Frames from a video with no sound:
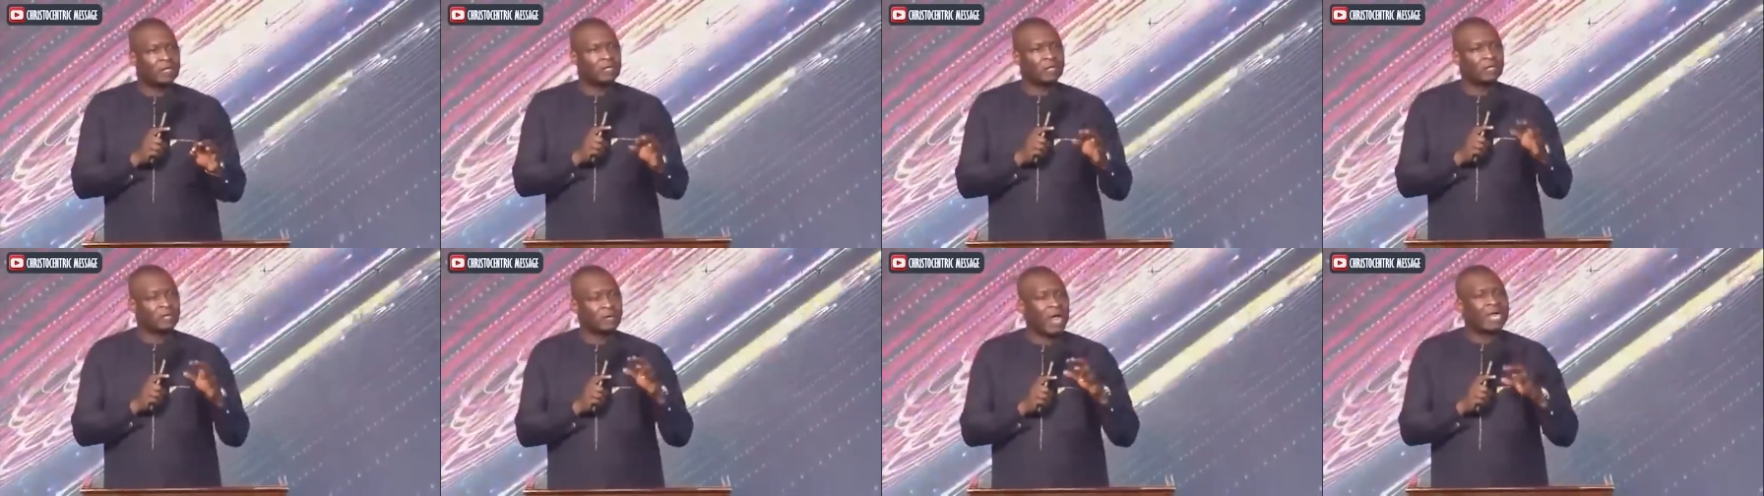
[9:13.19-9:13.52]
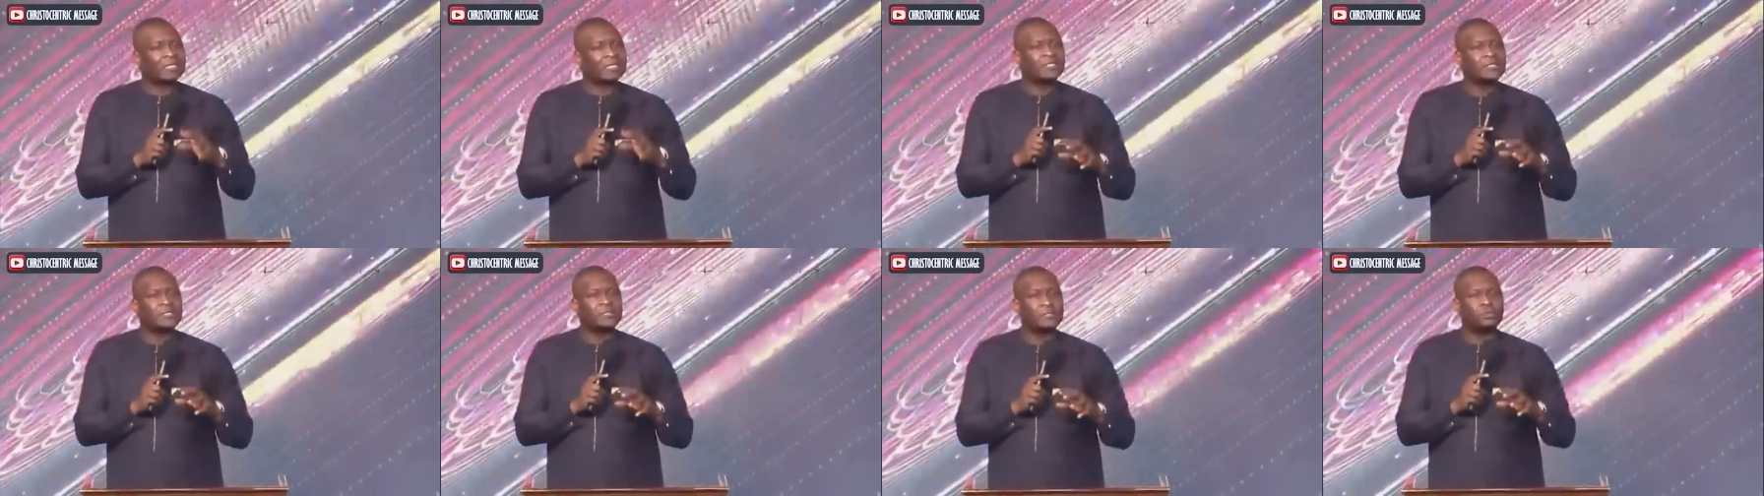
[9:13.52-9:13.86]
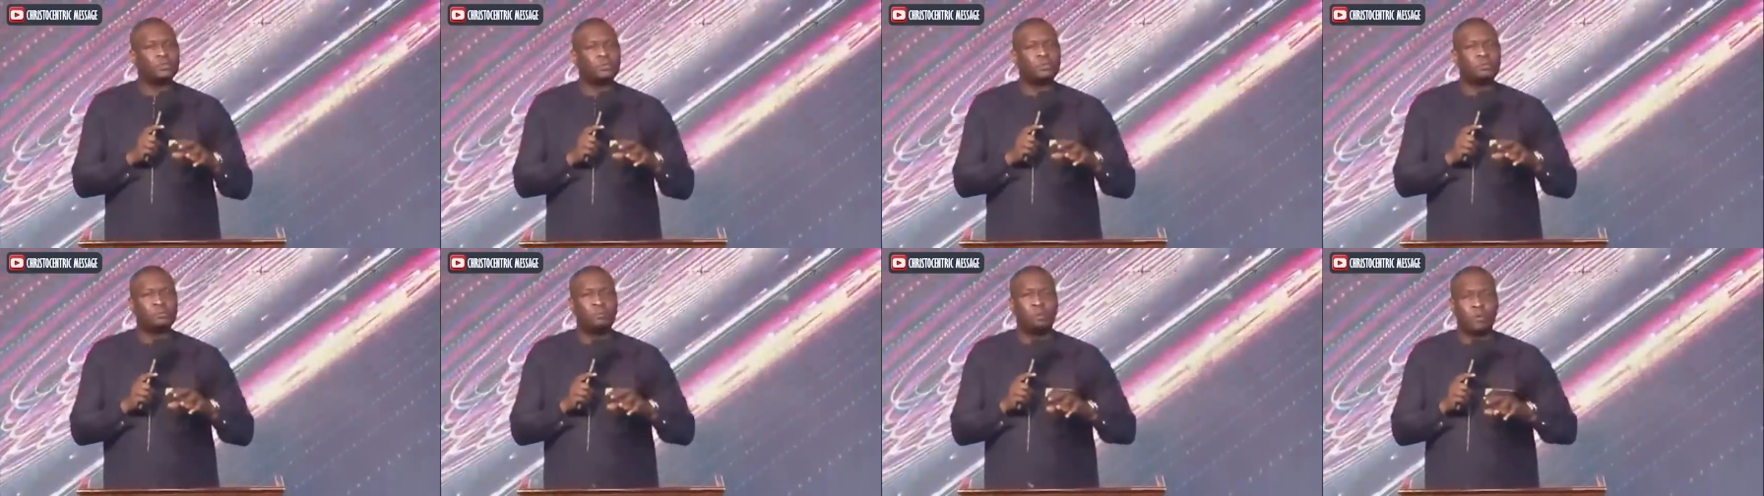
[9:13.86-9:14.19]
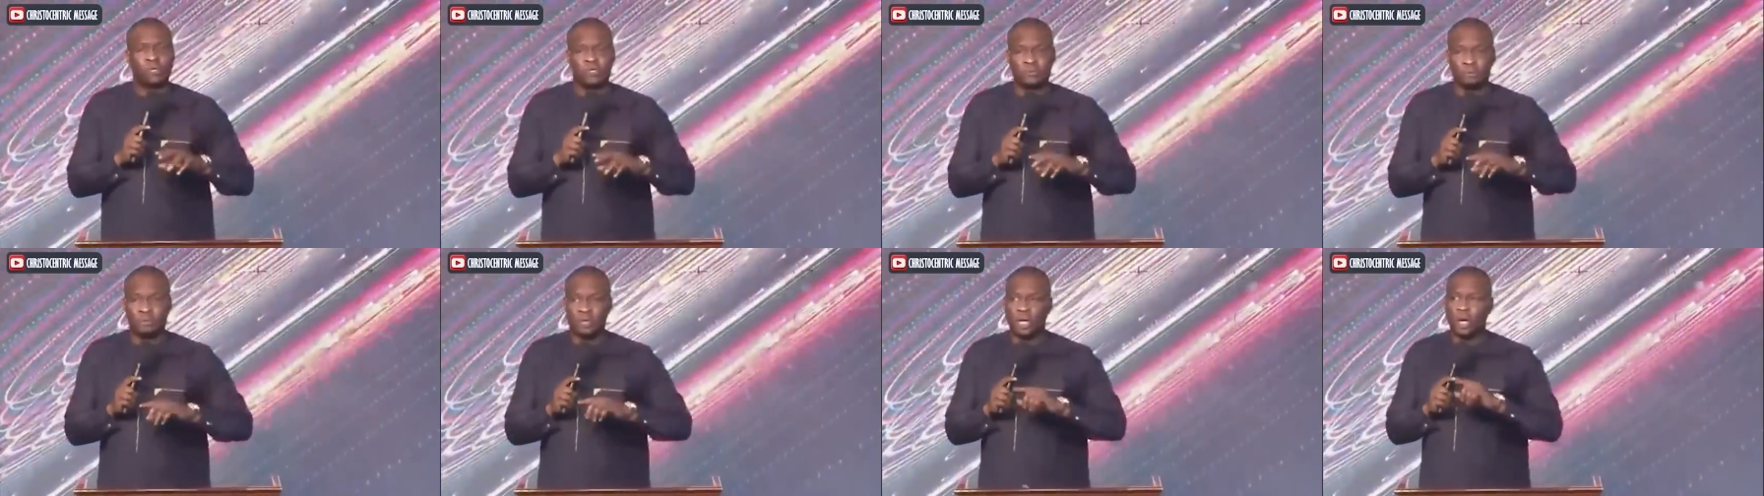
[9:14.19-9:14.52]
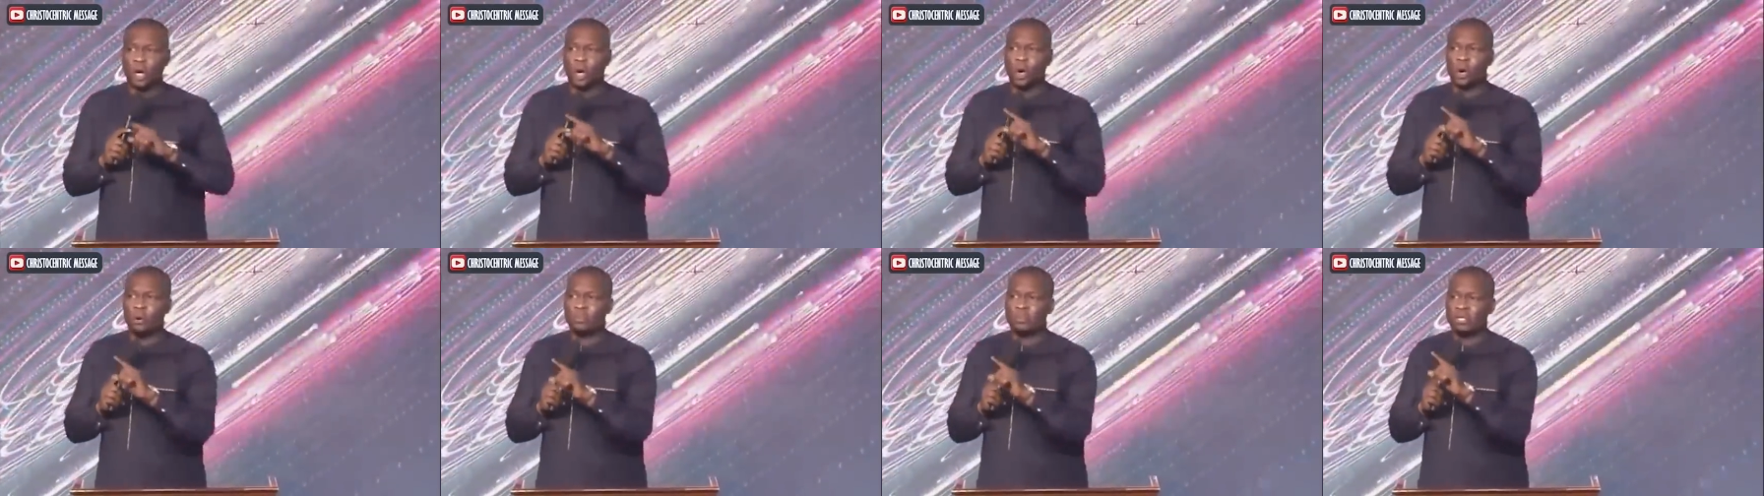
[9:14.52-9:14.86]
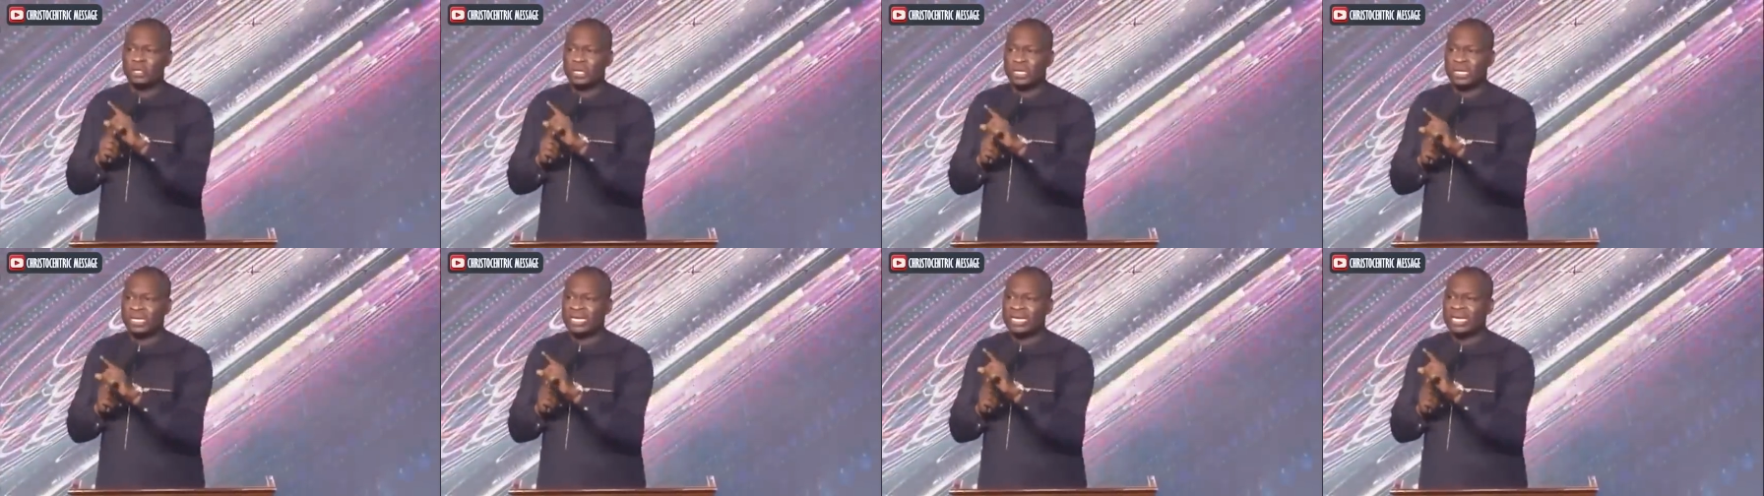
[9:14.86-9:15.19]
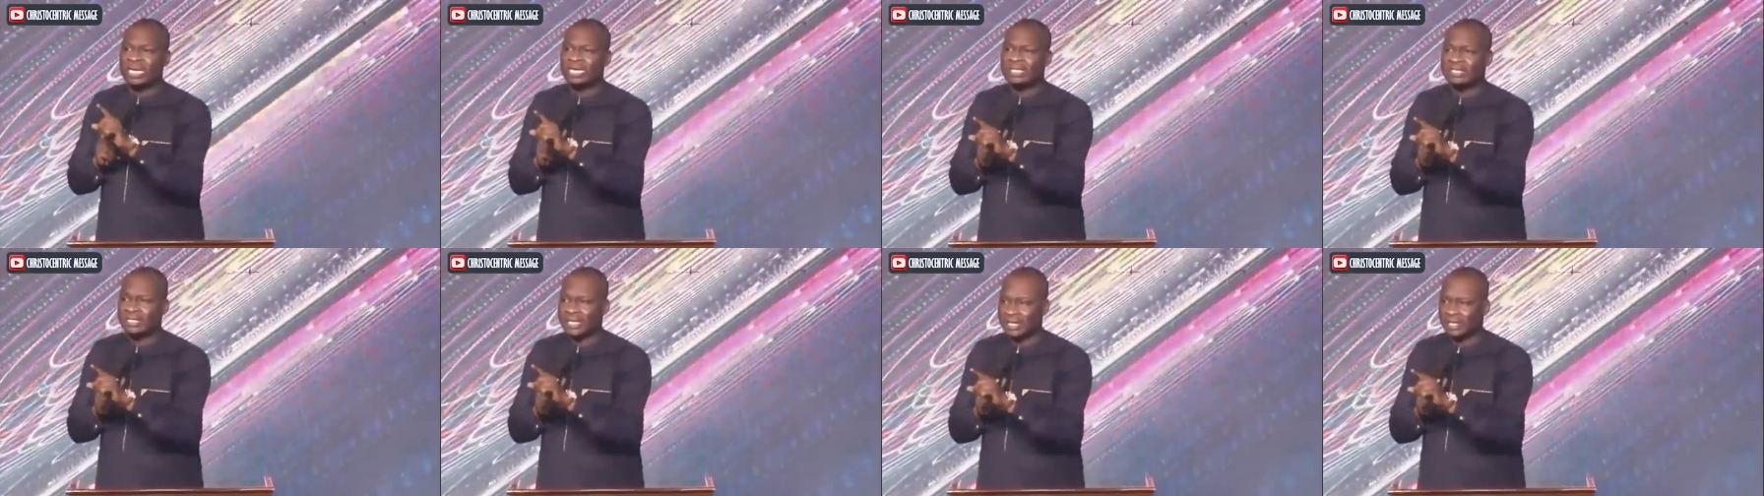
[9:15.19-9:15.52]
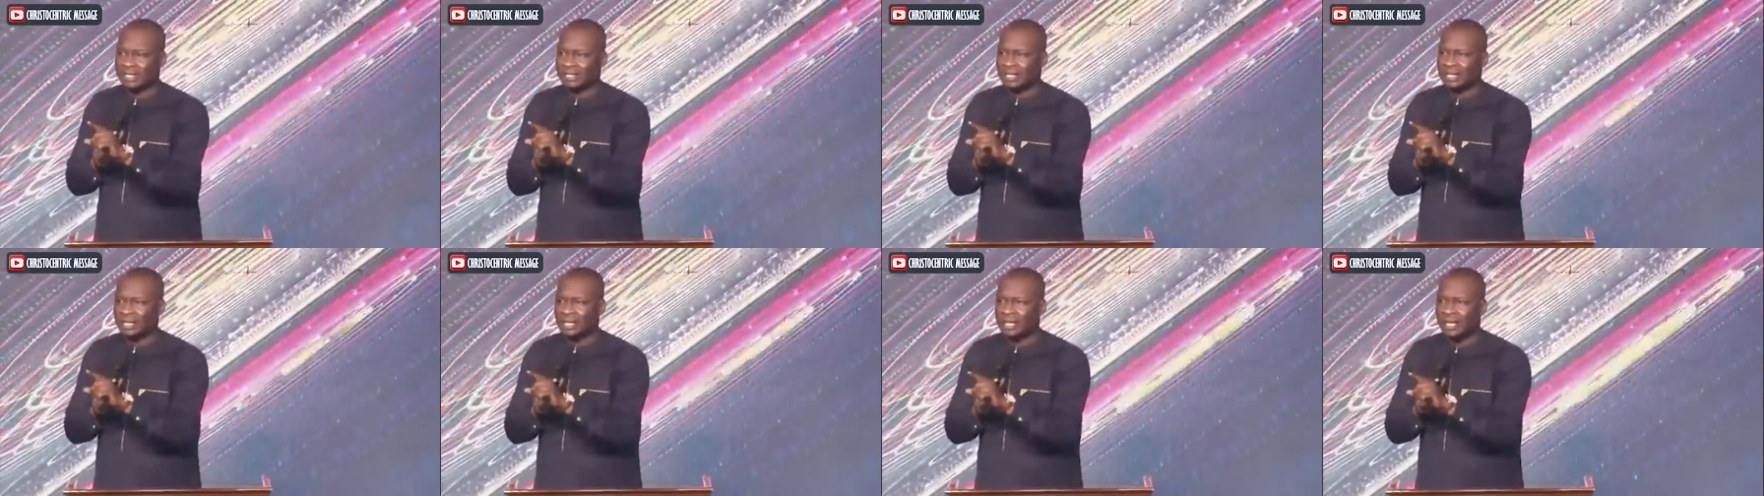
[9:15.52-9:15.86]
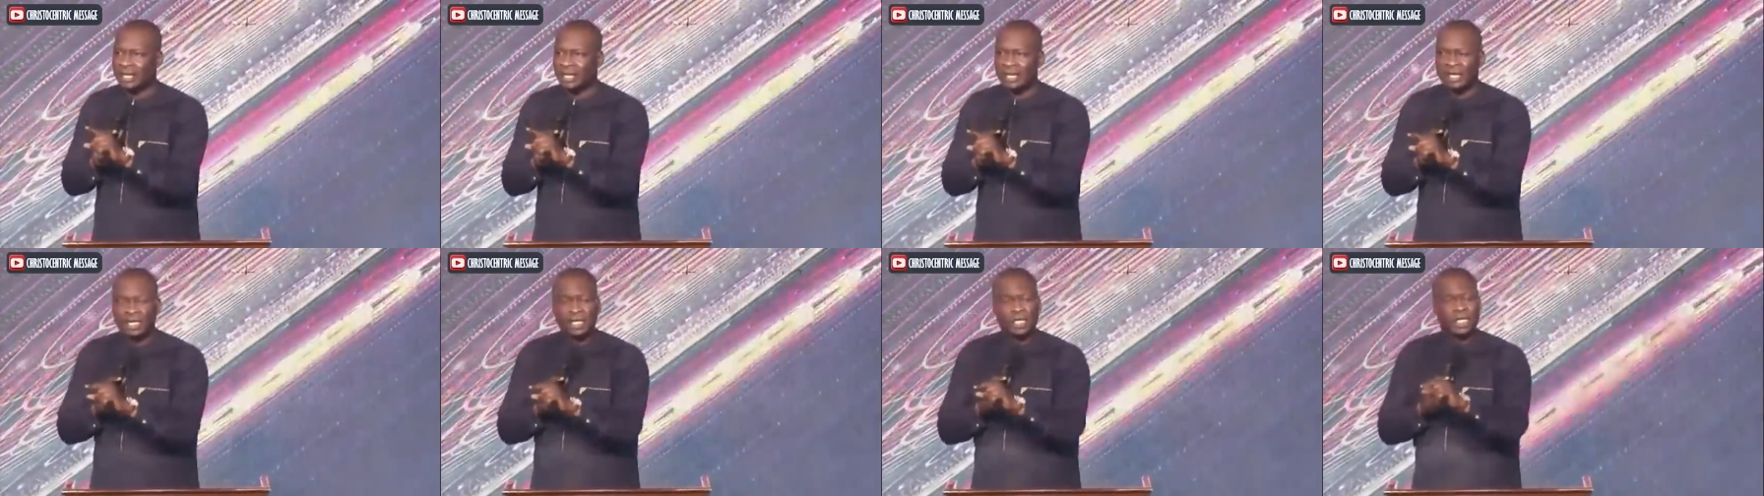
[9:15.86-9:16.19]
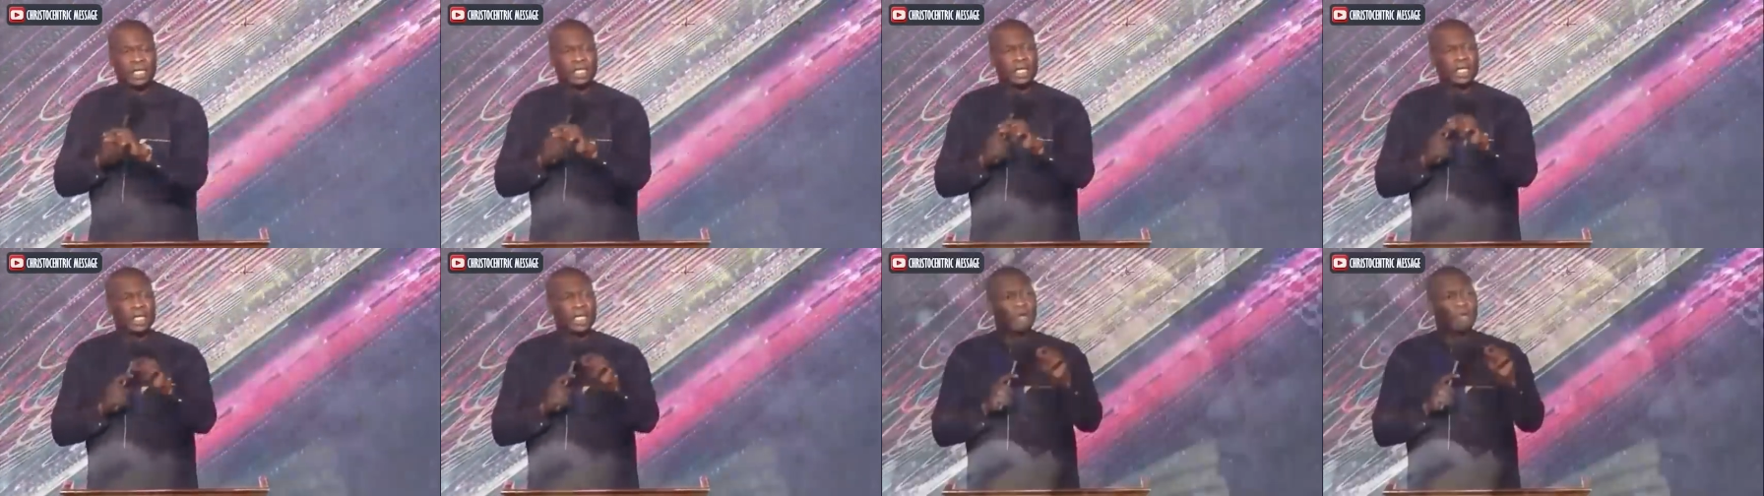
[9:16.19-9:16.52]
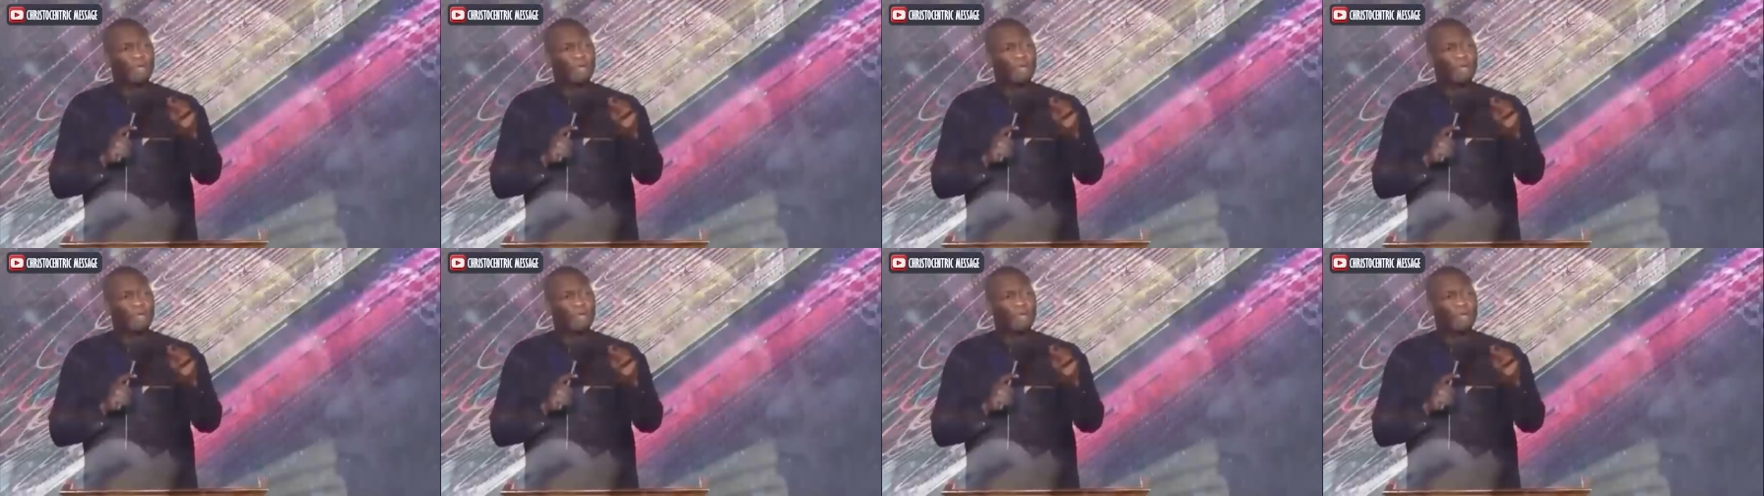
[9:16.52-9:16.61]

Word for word: gratitude must be communicated in a